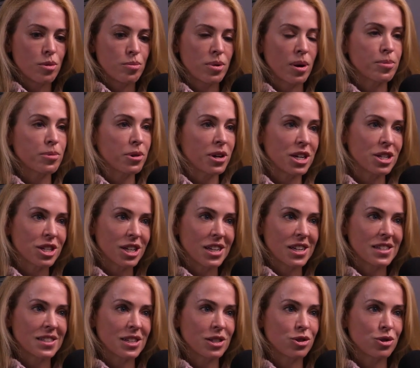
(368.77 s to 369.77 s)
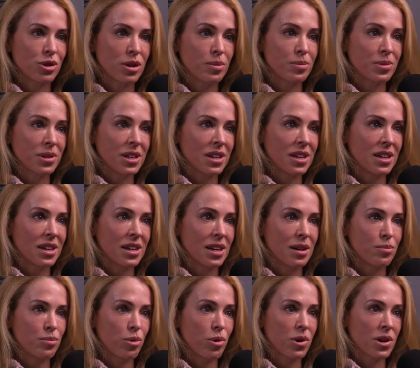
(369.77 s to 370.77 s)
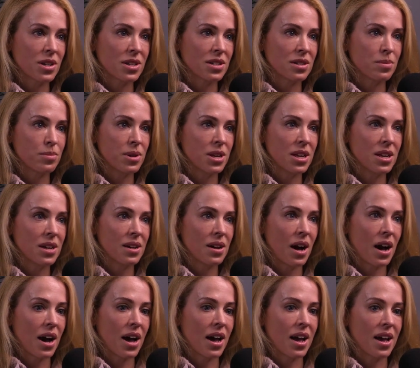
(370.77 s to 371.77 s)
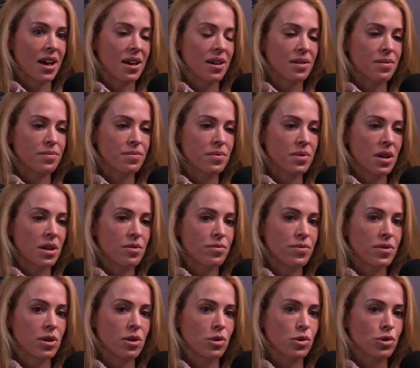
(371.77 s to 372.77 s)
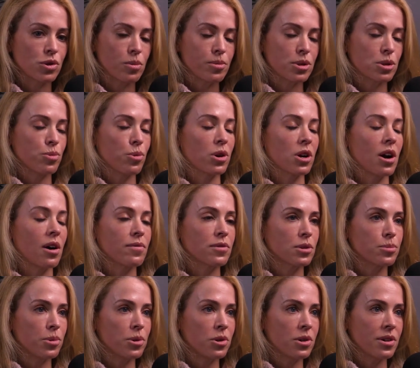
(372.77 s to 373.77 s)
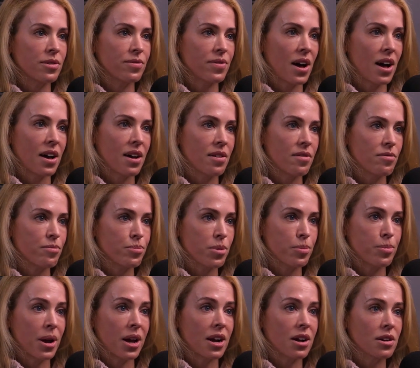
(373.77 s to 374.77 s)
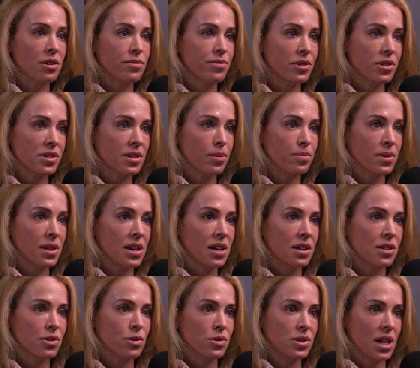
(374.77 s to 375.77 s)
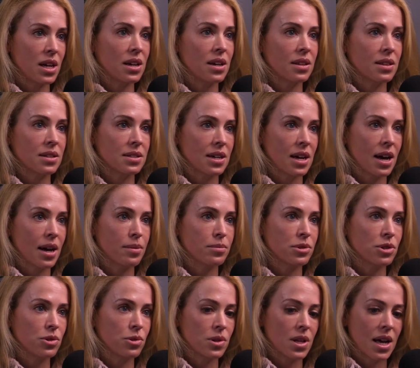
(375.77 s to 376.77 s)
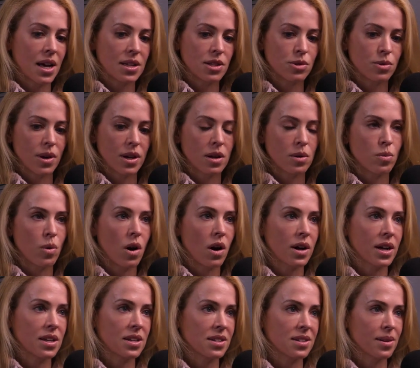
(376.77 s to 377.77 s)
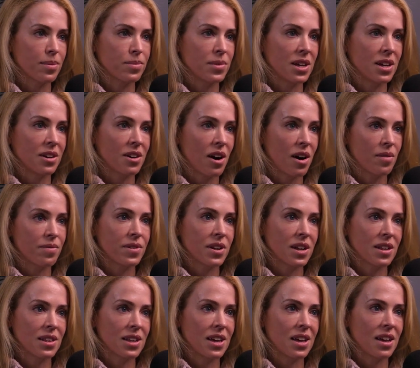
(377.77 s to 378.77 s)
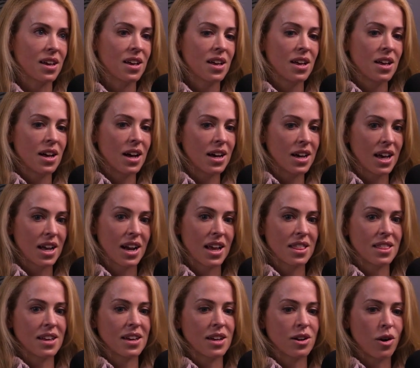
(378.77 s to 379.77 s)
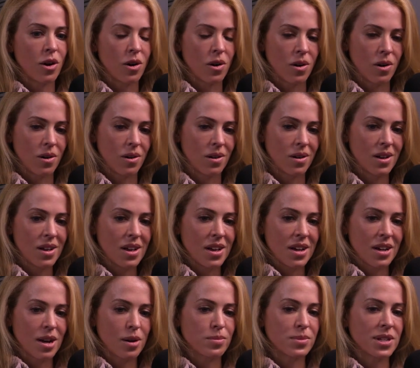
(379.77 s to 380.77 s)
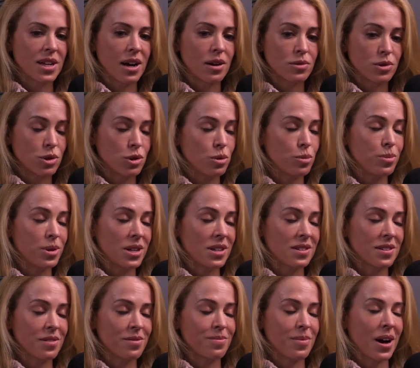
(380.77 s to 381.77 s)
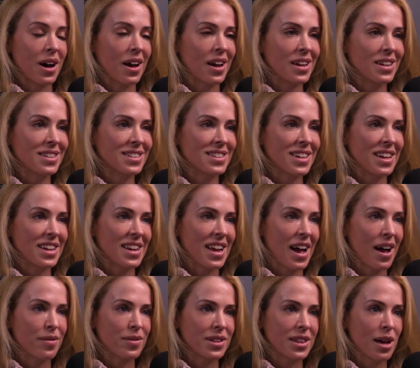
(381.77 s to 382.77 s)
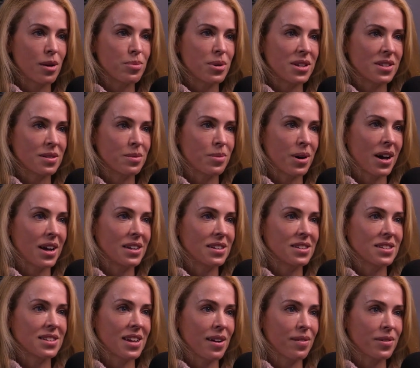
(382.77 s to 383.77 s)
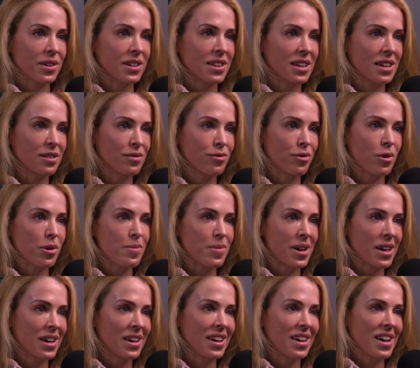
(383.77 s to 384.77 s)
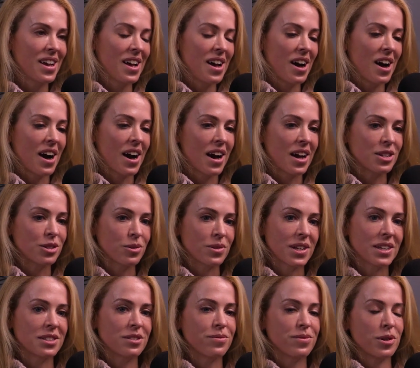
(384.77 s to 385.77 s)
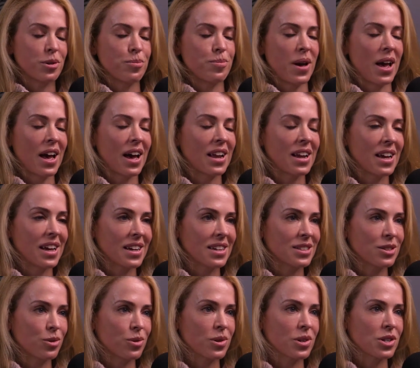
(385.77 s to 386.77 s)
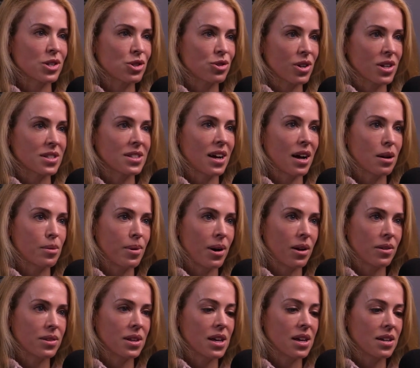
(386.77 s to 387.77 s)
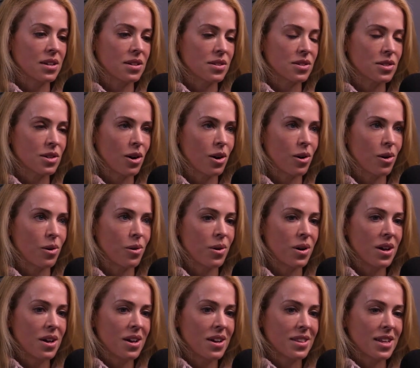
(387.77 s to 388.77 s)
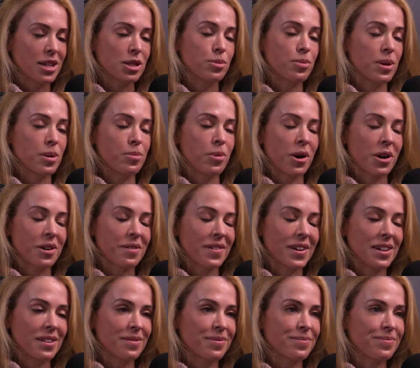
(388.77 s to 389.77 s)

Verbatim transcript: Preparation is extremely important to me. I feel so much more comfortable if I've prepared for something. Yeah. So taking the time to do that so I can walk into something confidently. Again, I think it all comes down to peace of mind, and having that peace of mind is everything for me. I don't like to feel panicked or stressed out about things. So, that's a big part of it.